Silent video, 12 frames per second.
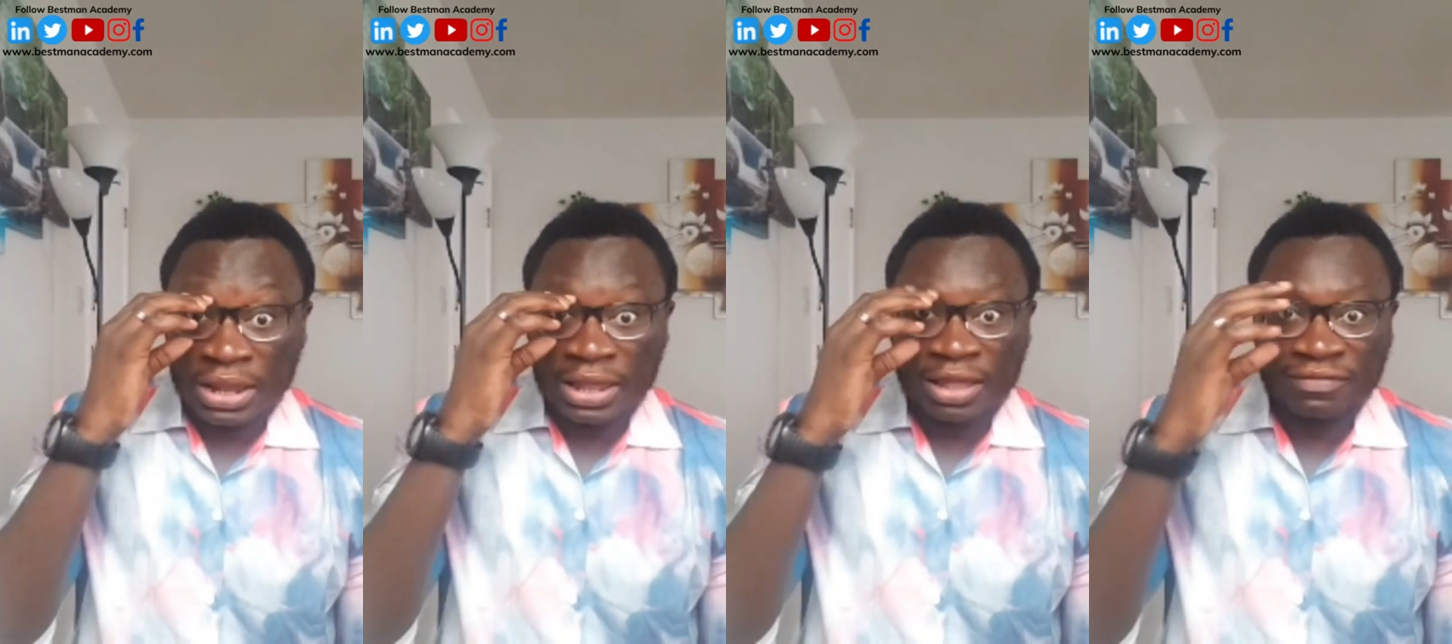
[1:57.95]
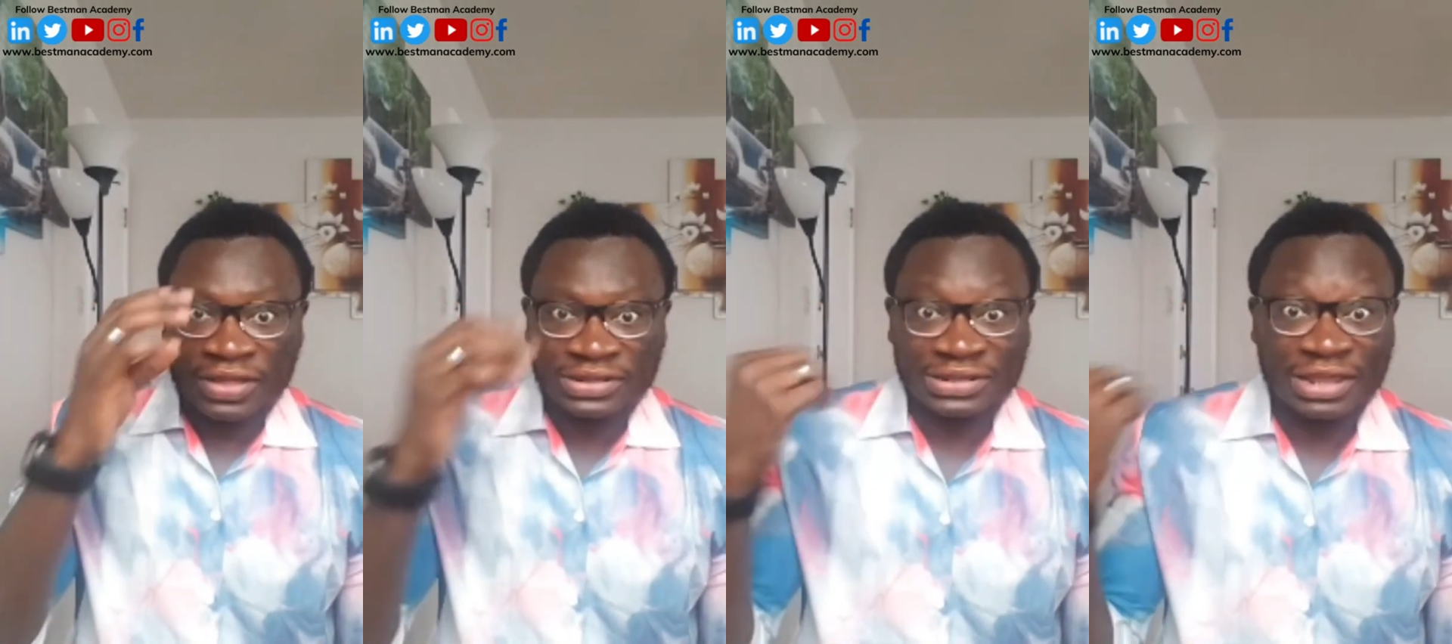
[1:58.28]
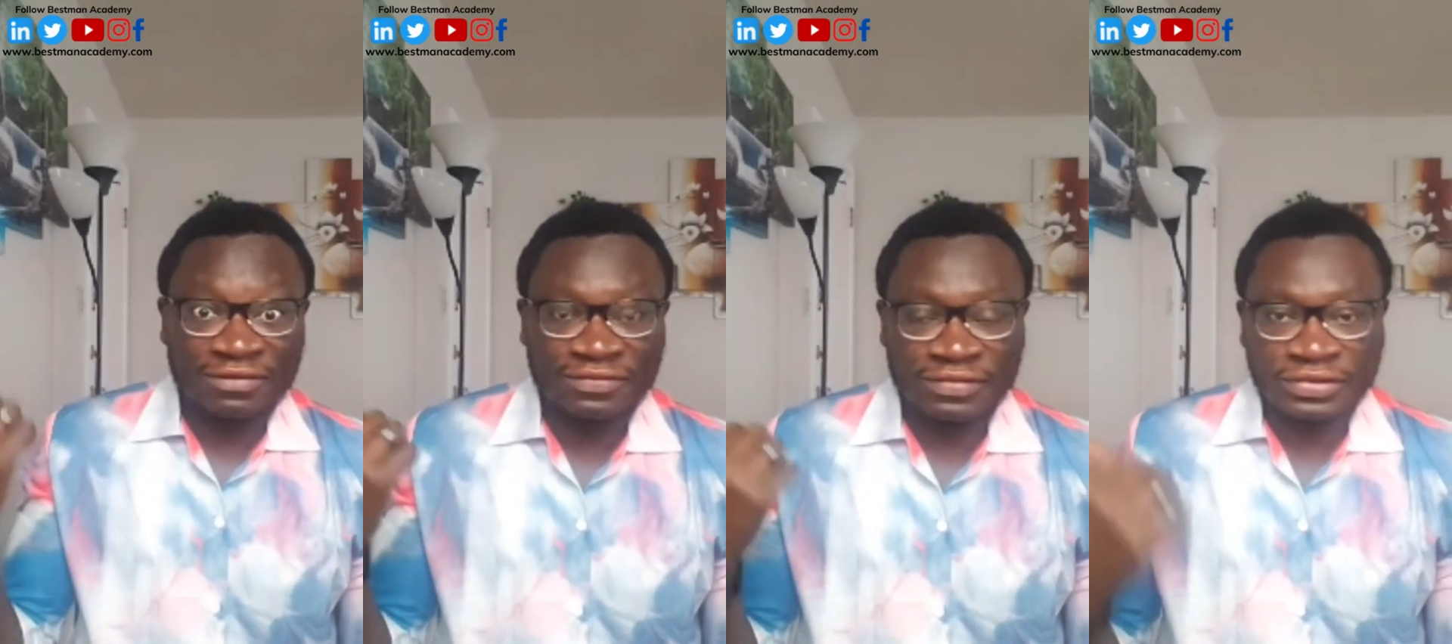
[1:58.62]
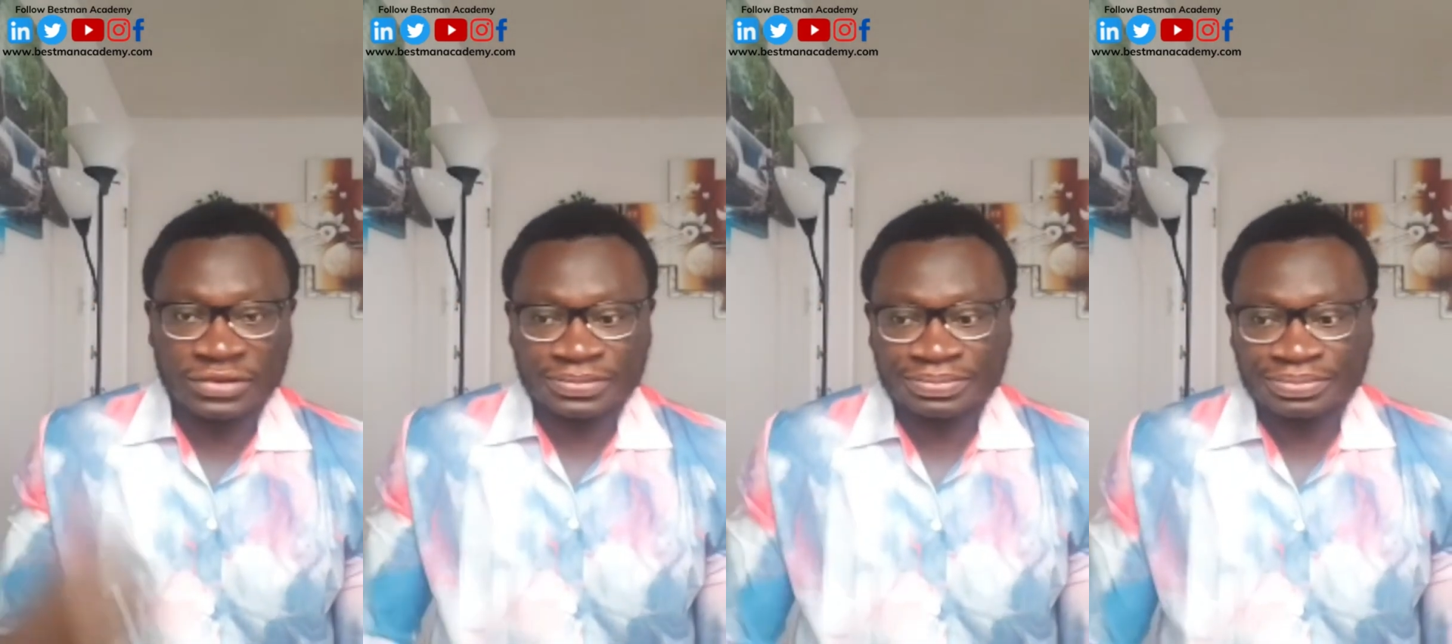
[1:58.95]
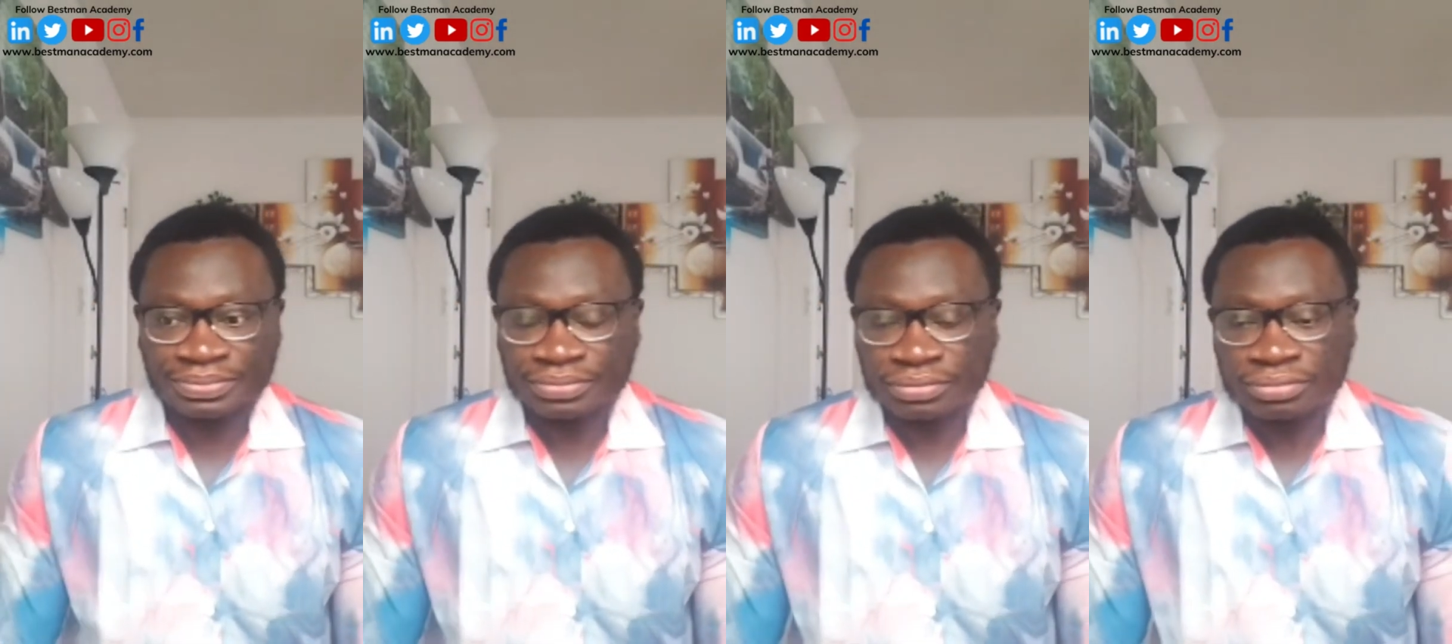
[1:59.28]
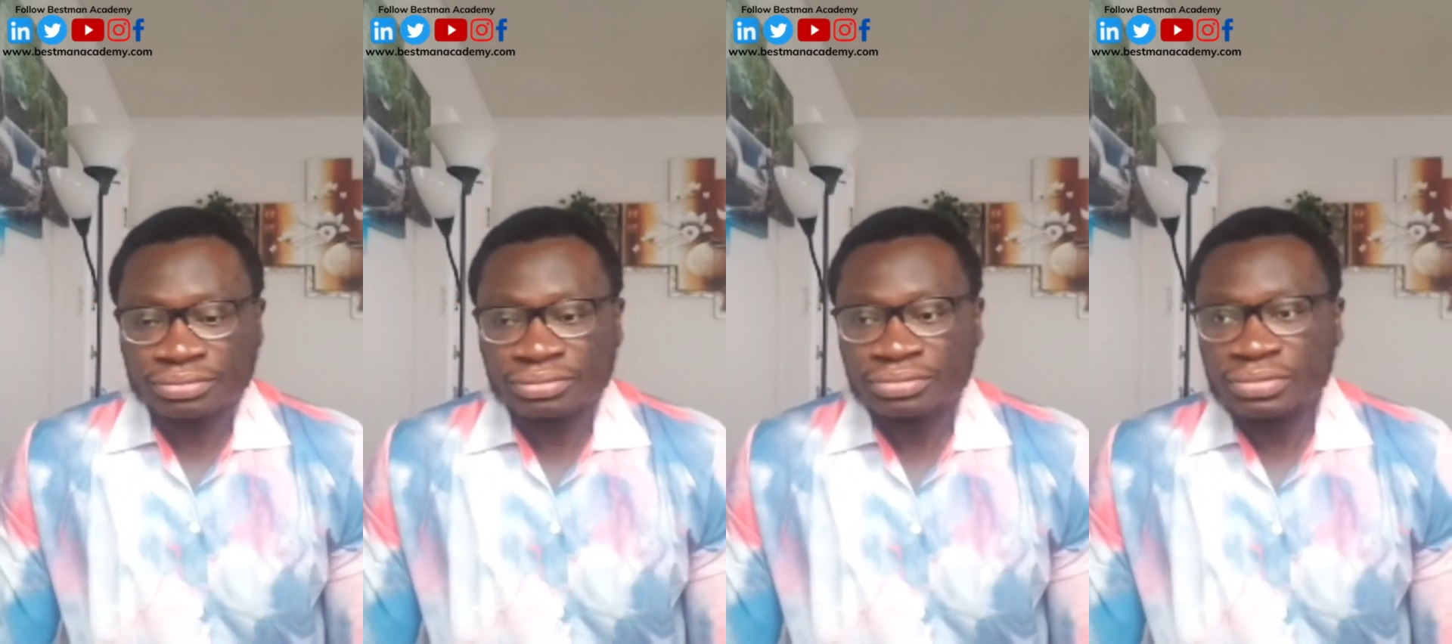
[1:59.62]
I have at Stanford
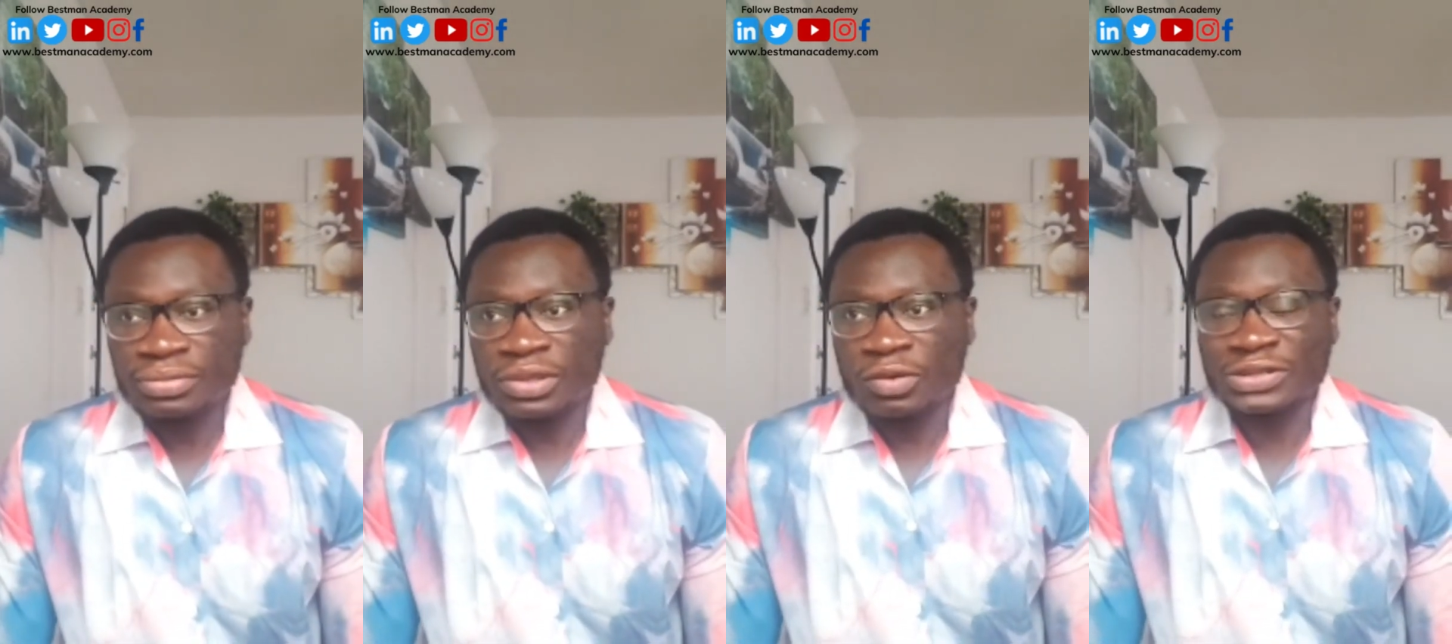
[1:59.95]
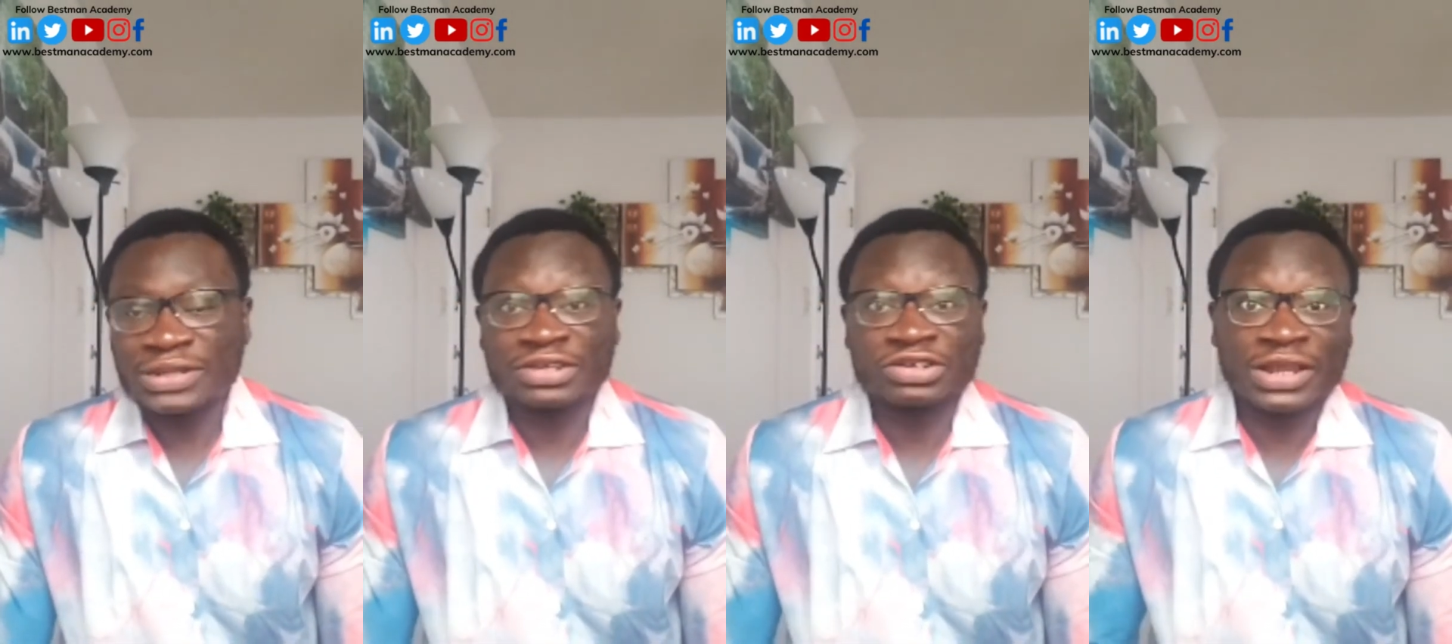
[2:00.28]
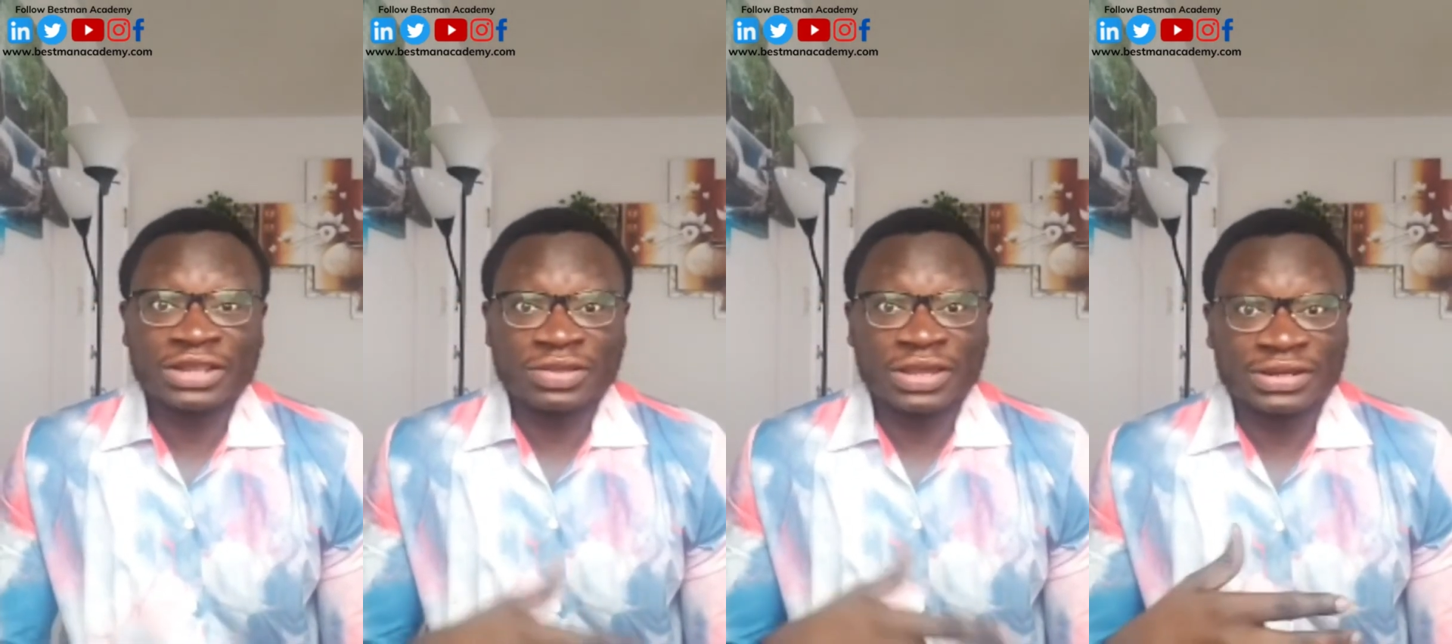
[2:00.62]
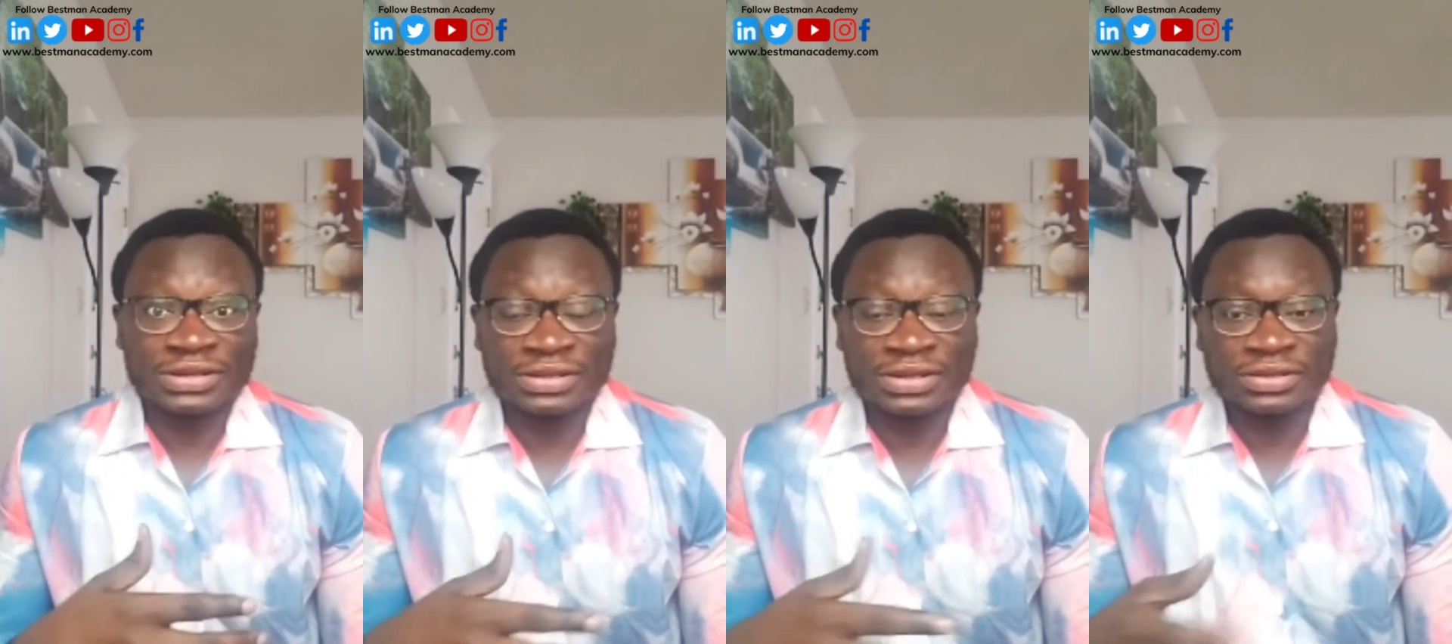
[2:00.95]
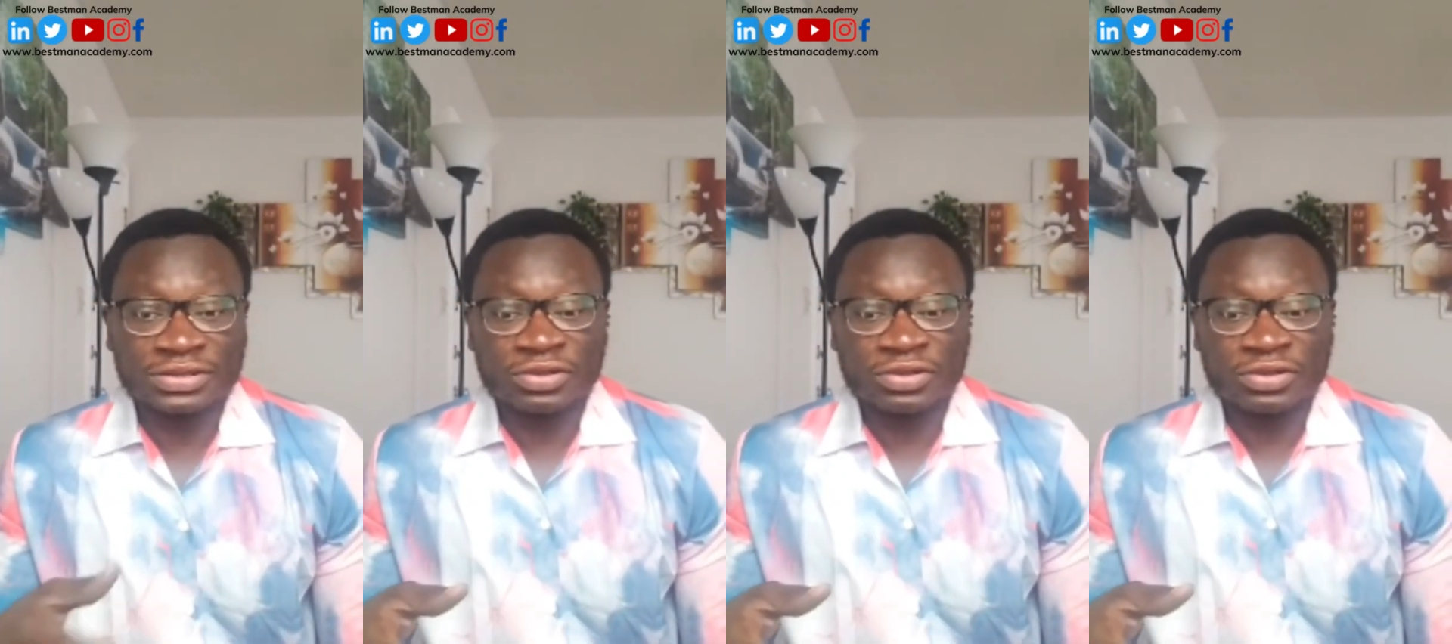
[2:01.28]
was I tried to get a